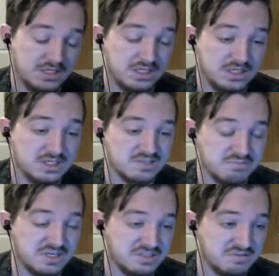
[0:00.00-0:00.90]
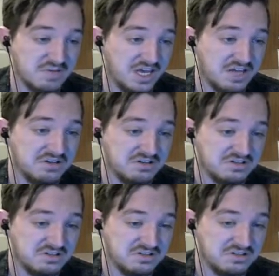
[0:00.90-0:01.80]
he is a beast man,
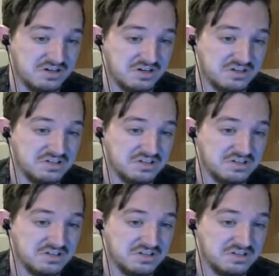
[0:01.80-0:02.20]
hon.